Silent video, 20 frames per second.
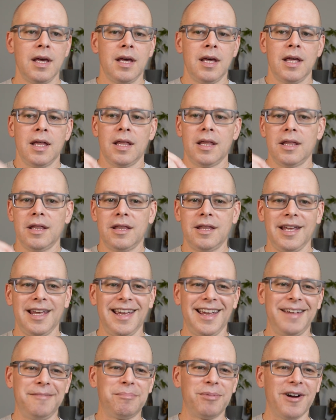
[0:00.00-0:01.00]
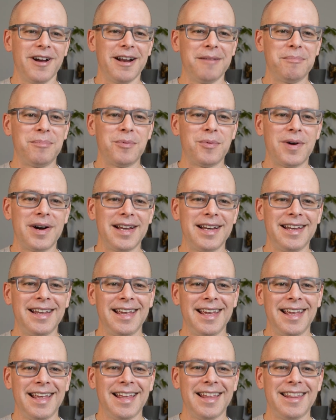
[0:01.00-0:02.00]
They brought up one
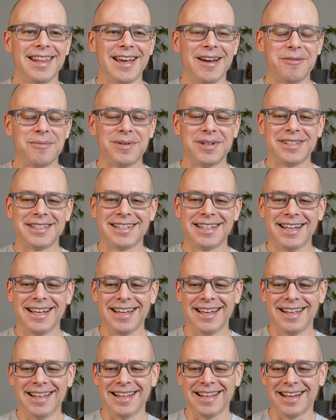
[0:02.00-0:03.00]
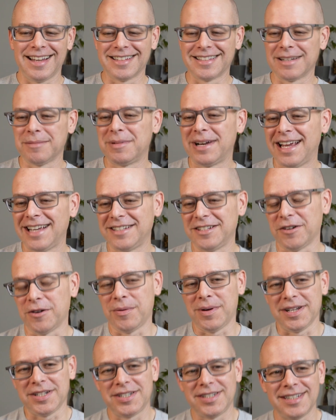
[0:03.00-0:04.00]
that was because someone asked a
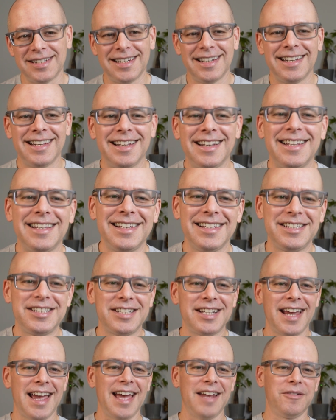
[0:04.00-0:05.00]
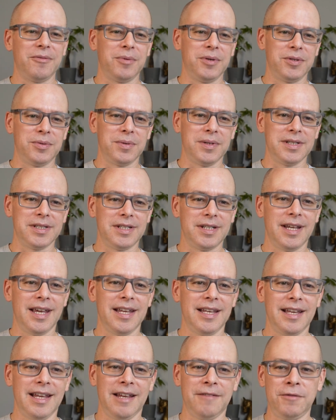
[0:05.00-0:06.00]
question in the chat, which was,
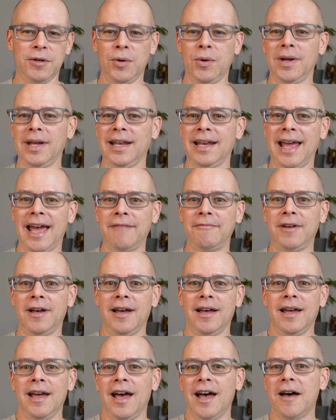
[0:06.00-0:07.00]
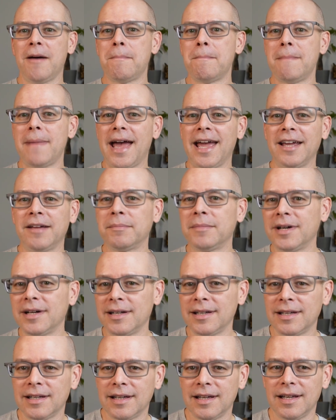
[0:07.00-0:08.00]
if you can have a
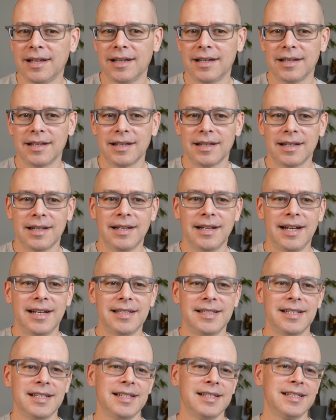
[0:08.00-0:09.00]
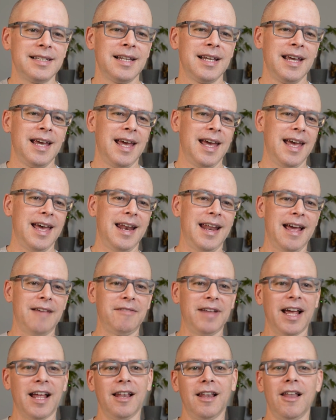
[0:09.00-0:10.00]
magma kineticist and have
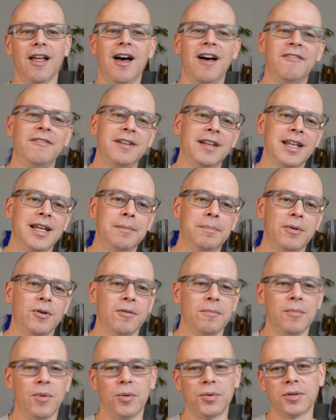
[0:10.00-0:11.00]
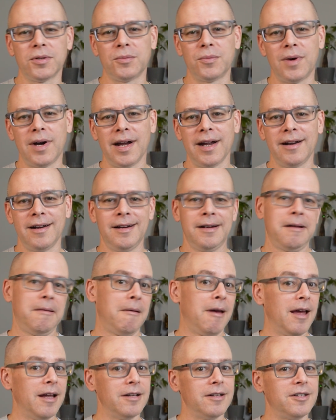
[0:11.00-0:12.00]
like a lava leap or molten wire.
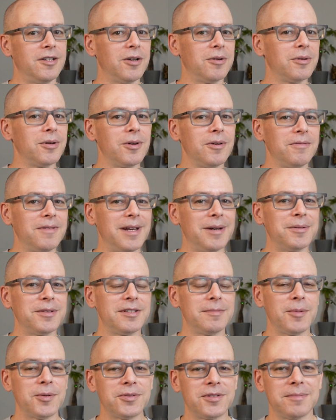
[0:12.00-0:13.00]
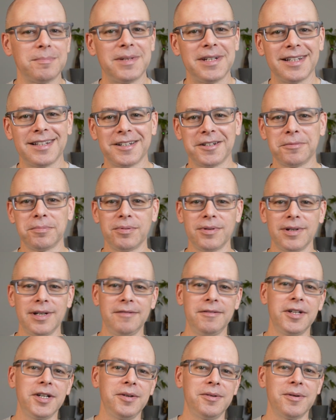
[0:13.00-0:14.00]
Don't know if that was supposed to be a little
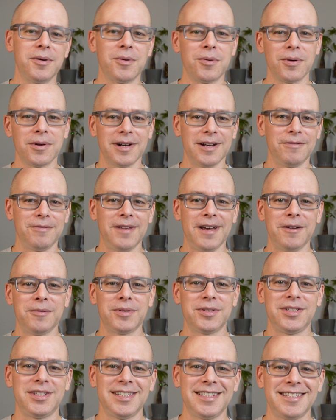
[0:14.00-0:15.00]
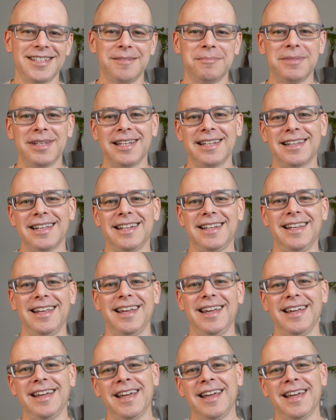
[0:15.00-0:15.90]
preview or if that was just something that they